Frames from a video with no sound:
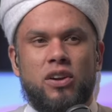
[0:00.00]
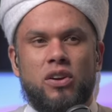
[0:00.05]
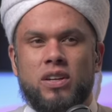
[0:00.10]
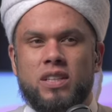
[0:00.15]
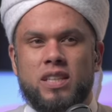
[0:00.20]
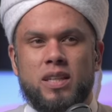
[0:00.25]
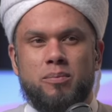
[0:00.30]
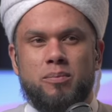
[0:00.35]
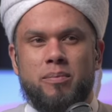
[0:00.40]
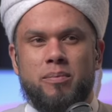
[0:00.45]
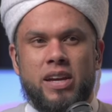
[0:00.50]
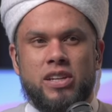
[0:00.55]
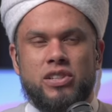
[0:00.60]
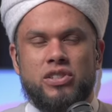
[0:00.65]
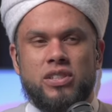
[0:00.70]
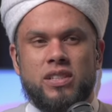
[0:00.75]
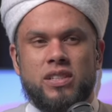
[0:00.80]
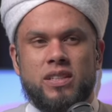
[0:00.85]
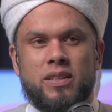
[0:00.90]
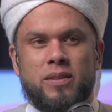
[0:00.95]
I can't
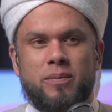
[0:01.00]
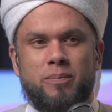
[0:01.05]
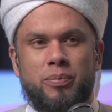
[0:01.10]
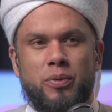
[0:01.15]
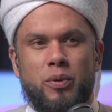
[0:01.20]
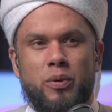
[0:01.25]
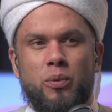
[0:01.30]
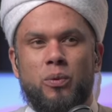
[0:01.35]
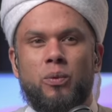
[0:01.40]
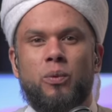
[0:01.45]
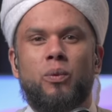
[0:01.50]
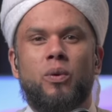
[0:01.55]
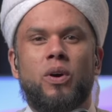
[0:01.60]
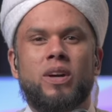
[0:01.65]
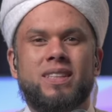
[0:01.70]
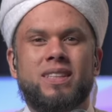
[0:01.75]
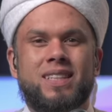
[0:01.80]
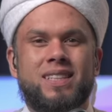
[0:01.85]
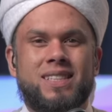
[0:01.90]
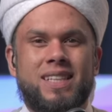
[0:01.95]
imagine
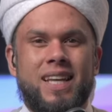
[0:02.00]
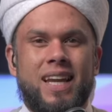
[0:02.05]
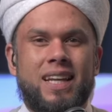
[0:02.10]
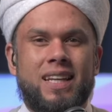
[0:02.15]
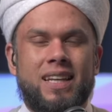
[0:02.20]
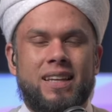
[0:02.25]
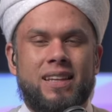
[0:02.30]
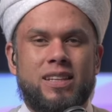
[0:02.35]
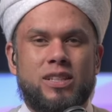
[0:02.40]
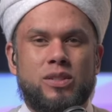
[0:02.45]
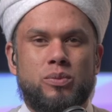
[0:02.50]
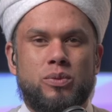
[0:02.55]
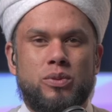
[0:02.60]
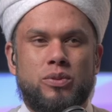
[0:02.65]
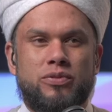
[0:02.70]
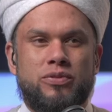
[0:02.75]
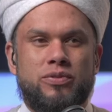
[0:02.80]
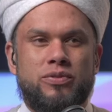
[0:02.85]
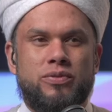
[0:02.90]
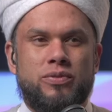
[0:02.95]
what exactly this
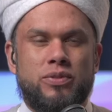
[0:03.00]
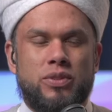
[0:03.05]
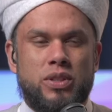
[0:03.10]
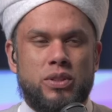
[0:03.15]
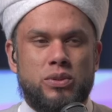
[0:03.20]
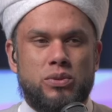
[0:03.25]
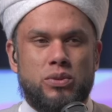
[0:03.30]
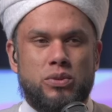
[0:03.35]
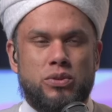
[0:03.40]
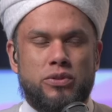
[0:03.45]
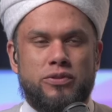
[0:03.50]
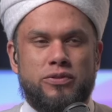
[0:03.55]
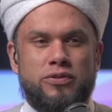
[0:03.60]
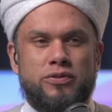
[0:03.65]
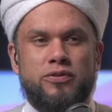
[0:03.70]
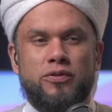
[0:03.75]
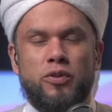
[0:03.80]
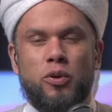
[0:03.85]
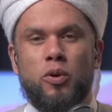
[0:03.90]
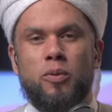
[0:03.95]
would, you know, sort of
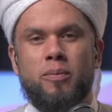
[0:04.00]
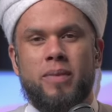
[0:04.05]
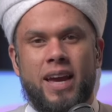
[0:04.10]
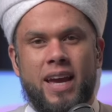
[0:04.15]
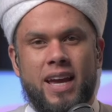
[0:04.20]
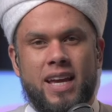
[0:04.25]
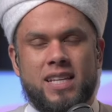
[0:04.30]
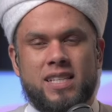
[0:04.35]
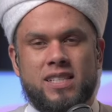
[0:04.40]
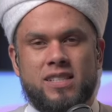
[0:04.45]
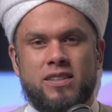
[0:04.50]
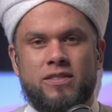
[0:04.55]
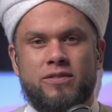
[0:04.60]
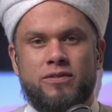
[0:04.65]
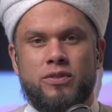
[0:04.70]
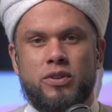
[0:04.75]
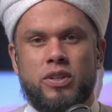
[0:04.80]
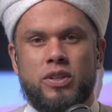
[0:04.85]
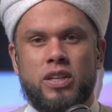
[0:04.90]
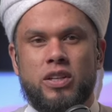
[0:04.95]
form as
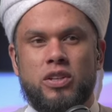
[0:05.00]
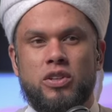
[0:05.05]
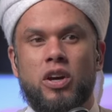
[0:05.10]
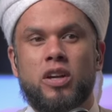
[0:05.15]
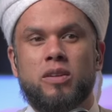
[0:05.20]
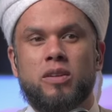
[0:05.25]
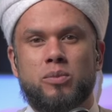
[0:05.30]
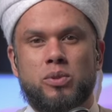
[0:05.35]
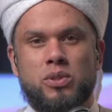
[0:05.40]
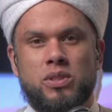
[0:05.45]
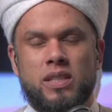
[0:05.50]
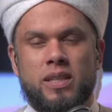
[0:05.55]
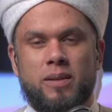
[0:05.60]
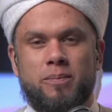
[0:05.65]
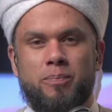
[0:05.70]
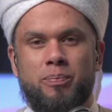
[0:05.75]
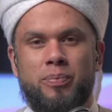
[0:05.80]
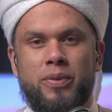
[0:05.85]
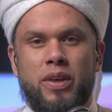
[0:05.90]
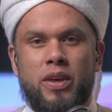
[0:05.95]
for a
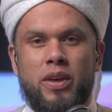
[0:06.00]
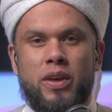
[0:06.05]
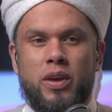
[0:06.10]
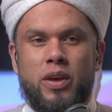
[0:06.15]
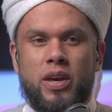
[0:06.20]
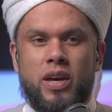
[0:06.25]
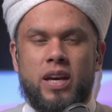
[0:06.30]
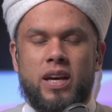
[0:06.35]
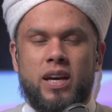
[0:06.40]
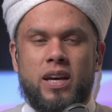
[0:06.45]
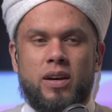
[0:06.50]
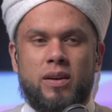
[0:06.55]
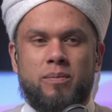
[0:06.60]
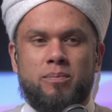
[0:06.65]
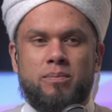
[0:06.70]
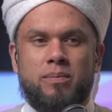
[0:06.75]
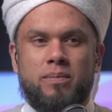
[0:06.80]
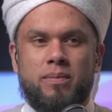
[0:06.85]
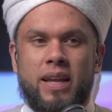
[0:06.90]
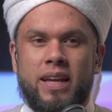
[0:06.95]
non-Muslim,
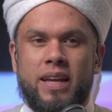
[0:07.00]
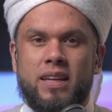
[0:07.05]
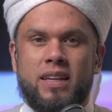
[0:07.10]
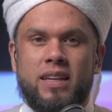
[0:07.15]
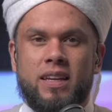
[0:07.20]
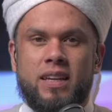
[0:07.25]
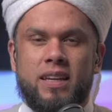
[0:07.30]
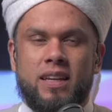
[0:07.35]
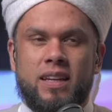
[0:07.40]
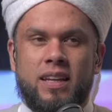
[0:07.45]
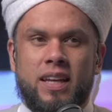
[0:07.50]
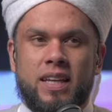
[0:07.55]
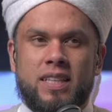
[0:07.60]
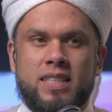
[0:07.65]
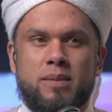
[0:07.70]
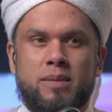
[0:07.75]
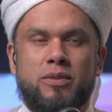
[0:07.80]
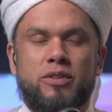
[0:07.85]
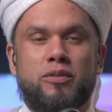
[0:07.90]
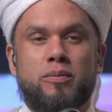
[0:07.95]
um, like a like
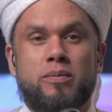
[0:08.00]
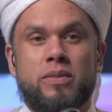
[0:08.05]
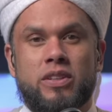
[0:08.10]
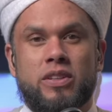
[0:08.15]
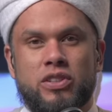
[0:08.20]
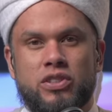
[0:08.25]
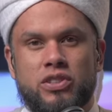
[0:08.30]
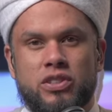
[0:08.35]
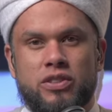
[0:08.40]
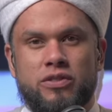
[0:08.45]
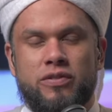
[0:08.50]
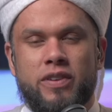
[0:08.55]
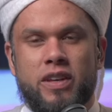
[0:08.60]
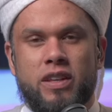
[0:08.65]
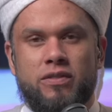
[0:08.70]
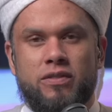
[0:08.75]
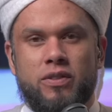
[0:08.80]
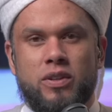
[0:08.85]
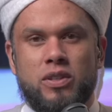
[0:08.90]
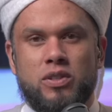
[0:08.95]
somebody from the Christian
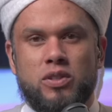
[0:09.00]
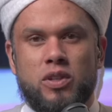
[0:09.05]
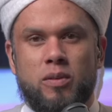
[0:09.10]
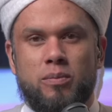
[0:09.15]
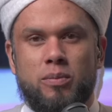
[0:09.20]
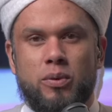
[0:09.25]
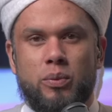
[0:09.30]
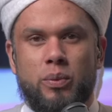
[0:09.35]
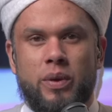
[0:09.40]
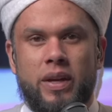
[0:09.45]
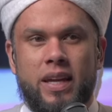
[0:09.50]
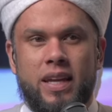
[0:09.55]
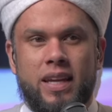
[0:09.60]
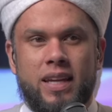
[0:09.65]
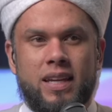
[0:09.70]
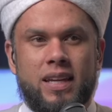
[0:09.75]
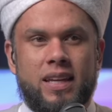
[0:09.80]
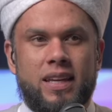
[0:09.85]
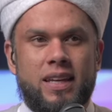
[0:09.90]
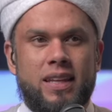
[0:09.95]
faith, for example, where
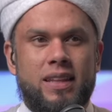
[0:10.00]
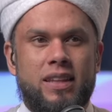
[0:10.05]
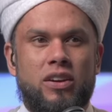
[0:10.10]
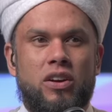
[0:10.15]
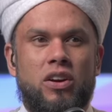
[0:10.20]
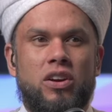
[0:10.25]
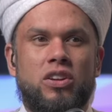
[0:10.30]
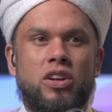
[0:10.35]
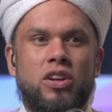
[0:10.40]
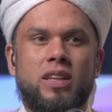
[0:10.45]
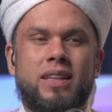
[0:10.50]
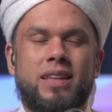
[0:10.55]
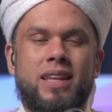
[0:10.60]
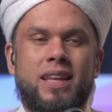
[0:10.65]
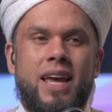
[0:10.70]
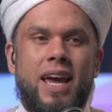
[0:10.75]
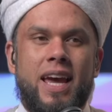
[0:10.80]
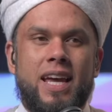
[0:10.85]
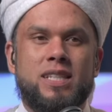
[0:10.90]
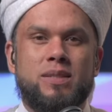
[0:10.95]
they are not
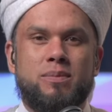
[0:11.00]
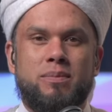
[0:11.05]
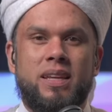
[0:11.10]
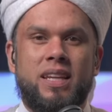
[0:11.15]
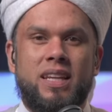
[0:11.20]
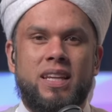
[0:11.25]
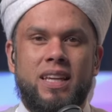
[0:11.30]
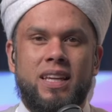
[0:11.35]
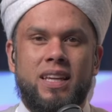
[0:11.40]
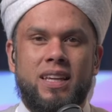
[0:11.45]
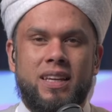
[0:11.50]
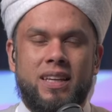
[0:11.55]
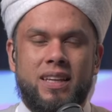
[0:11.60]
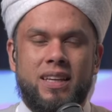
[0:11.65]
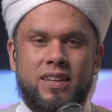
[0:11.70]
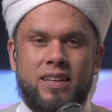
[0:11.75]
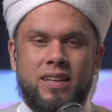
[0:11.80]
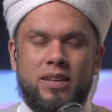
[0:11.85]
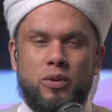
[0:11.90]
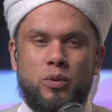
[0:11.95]
as many
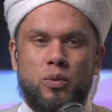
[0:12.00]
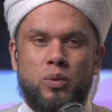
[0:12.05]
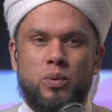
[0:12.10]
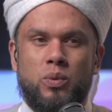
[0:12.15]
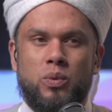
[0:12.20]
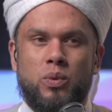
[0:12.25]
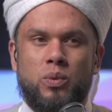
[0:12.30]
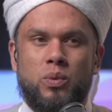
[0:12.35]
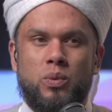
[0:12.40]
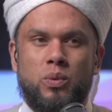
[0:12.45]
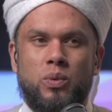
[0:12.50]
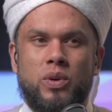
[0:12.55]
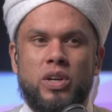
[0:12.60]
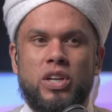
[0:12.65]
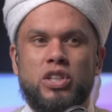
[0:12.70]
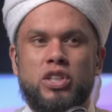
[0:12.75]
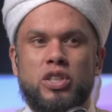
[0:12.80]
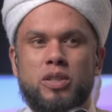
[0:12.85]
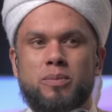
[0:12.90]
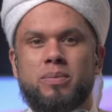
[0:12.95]

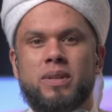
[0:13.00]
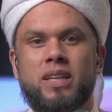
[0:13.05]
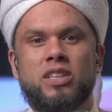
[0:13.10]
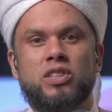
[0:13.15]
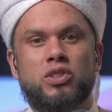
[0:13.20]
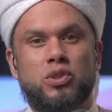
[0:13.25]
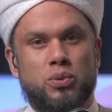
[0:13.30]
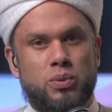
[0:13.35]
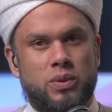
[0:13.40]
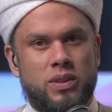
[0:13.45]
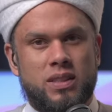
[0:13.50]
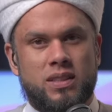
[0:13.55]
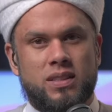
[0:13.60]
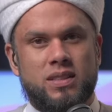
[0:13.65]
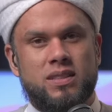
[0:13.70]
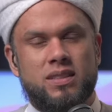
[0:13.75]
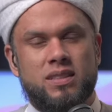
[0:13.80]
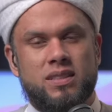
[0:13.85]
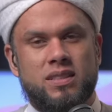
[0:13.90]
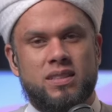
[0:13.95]
worship
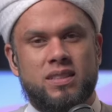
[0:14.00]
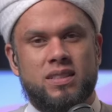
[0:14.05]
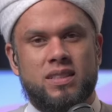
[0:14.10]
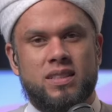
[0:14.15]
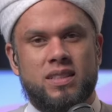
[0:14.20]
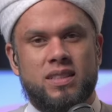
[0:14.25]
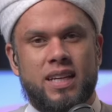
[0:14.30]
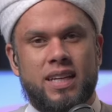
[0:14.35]
rituals,